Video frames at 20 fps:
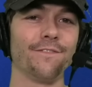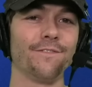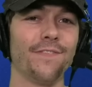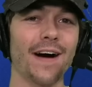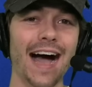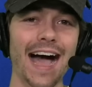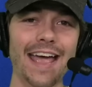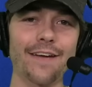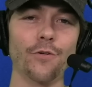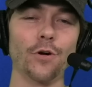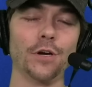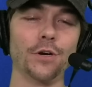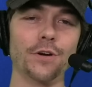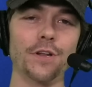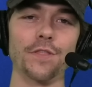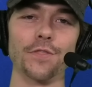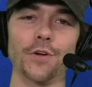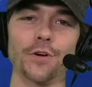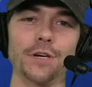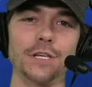
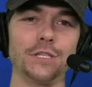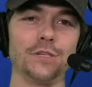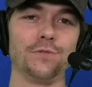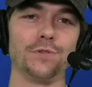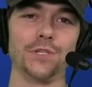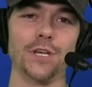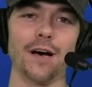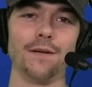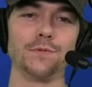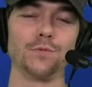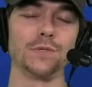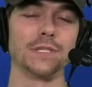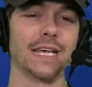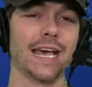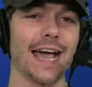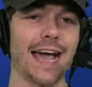532 subs was